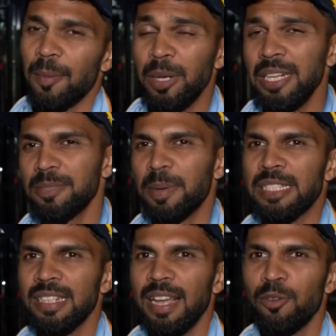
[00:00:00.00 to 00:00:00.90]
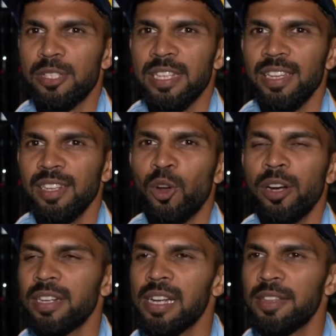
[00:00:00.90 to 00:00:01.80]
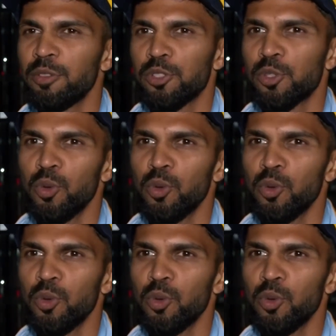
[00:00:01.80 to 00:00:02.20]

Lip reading: Pretty special, I would say. Not really used